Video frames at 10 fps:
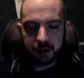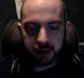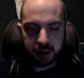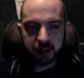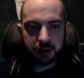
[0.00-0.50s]

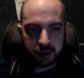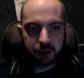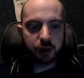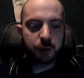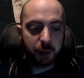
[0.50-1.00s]
because
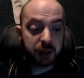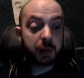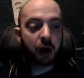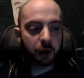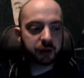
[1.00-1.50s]
2 people sent me
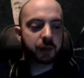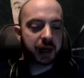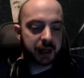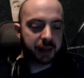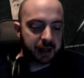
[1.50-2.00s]
a lot of
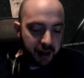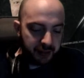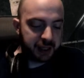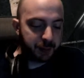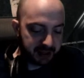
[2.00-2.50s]
money, and
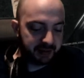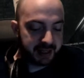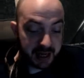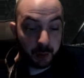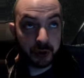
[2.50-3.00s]
they specifically
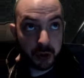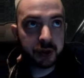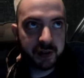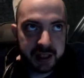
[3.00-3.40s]
said it was not for